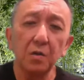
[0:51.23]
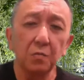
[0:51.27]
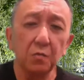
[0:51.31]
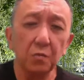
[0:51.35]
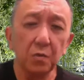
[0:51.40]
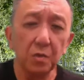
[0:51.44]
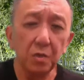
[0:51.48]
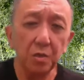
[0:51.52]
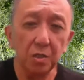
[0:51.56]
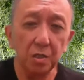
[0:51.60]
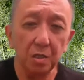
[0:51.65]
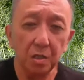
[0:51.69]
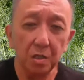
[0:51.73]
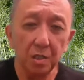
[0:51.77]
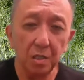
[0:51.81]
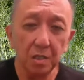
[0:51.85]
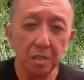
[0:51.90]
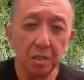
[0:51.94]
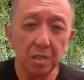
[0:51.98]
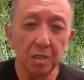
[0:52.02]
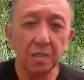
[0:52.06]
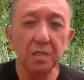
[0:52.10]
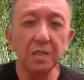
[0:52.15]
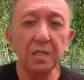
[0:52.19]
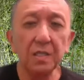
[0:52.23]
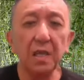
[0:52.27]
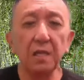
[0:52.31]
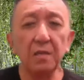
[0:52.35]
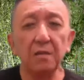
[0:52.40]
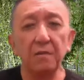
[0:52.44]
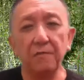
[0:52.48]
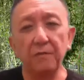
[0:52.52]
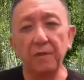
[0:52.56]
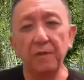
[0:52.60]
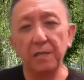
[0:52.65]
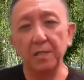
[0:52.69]
which is a set
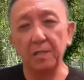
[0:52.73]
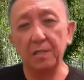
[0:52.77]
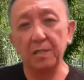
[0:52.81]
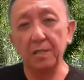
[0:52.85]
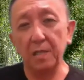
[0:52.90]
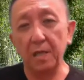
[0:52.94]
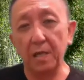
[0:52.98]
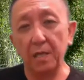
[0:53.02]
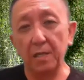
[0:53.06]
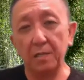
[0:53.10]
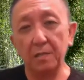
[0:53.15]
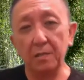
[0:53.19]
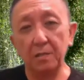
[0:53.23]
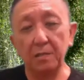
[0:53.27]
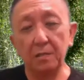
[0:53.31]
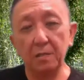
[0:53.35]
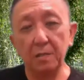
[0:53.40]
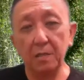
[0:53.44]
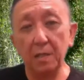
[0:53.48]
of exercise,